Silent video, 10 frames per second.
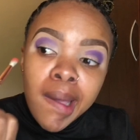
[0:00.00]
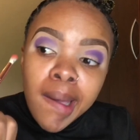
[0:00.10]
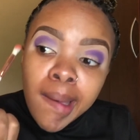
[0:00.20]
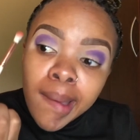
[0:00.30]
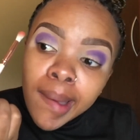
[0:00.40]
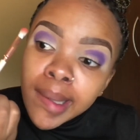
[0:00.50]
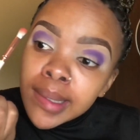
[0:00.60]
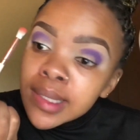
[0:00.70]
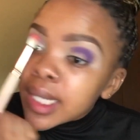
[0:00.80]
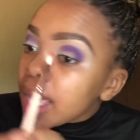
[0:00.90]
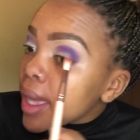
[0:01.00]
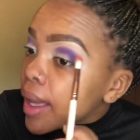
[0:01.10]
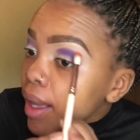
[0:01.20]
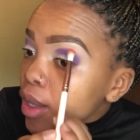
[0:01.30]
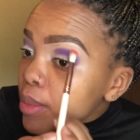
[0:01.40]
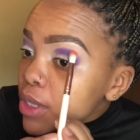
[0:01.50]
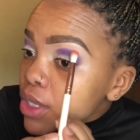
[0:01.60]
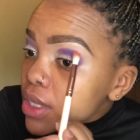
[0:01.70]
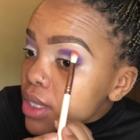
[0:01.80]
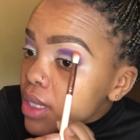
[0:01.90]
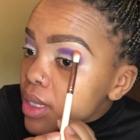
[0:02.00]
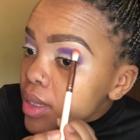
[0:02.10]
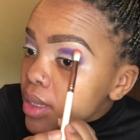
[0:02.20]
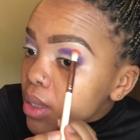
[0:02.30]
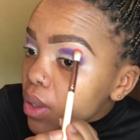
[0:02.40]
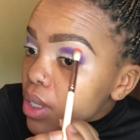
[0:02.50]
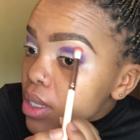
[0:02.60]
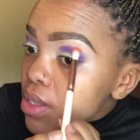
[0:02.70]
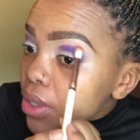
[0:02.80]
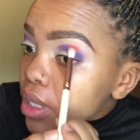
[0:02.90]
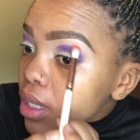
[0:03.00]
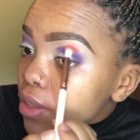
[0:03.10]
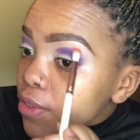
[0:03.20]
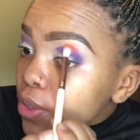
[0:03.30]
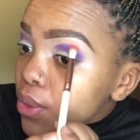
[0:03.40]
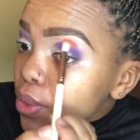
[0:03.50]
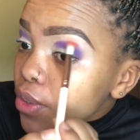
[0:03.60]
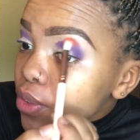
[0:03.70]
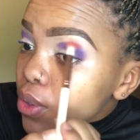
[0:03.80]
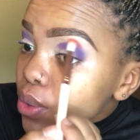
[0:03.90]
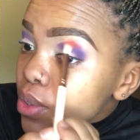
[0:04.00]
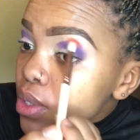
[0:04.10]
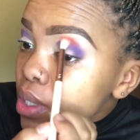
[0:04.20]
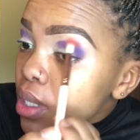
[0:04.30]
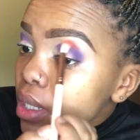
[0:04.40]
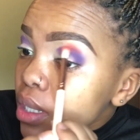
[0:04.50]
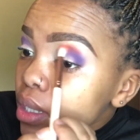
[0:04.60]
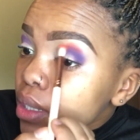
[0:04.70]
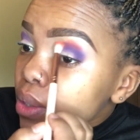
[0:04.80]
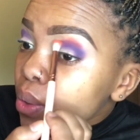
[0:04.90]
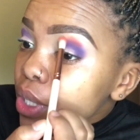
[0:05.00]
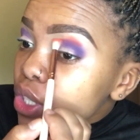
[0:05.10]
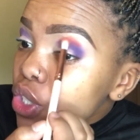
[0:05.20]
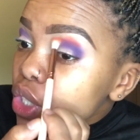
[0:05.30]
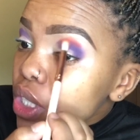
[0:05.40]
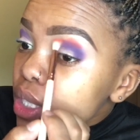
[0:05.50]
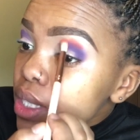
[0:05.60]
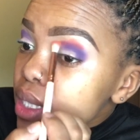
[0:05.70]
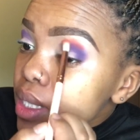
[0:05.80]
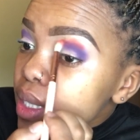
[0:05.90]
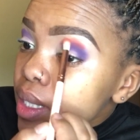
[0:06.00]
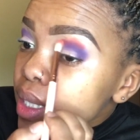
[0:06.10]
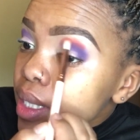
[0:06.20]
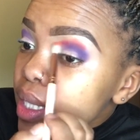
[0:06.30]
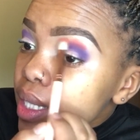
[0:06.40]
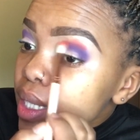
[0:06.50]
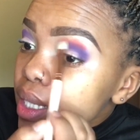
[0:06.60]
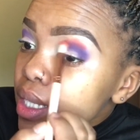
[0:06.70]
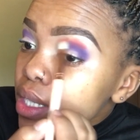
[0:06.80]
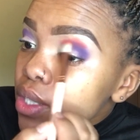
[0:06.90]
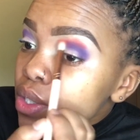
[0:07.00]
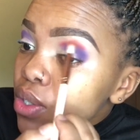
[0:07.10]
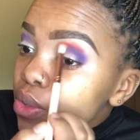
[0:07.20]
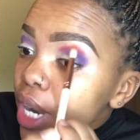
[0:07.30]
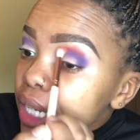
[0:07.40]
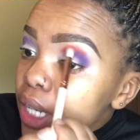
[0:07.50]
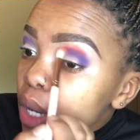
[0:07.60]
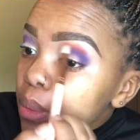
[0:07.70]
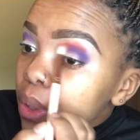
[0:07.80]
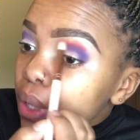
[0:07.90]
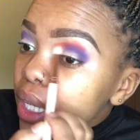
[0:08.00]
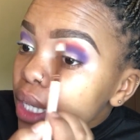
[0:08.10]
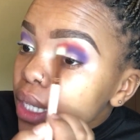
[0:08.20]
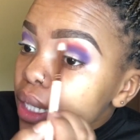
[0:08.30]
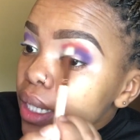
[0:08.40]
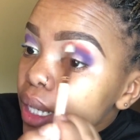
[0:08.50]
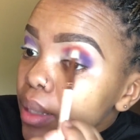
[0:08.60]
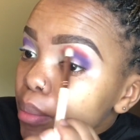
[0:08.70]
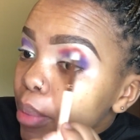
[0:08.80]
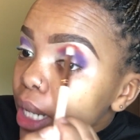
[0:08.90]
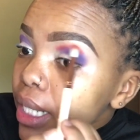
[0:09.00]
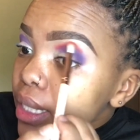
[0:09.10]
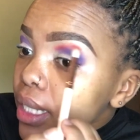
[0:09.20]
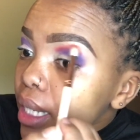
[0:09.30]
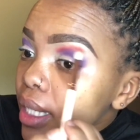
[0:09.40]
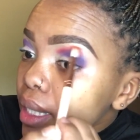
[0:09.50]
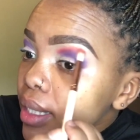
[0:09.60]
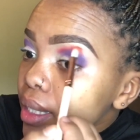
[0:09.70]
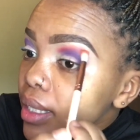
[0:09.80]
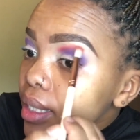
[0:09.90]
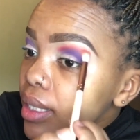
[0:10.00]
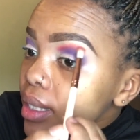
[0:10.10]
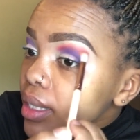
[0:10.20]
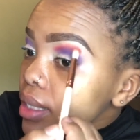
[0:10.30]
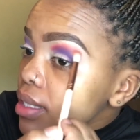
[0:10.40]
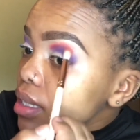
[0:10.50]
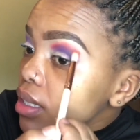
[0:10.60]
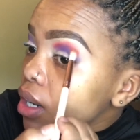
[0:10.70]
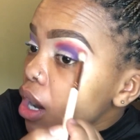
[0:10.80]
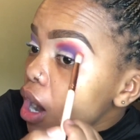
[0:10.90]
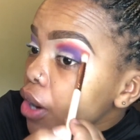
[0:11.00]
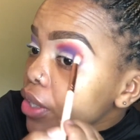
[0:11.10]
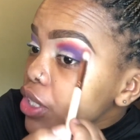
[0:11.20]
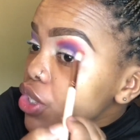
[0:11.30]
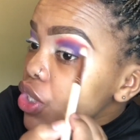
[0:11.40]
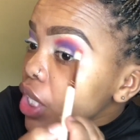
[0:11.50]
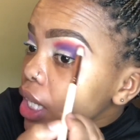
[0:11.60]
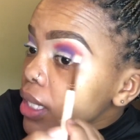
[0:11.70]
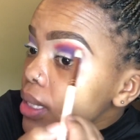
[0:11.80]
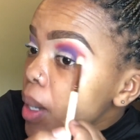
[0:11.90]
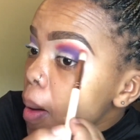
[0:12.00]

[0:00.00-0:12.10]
And yeah, I'll be just answering a few of those questions. So right now I'm going in and blending this orange shade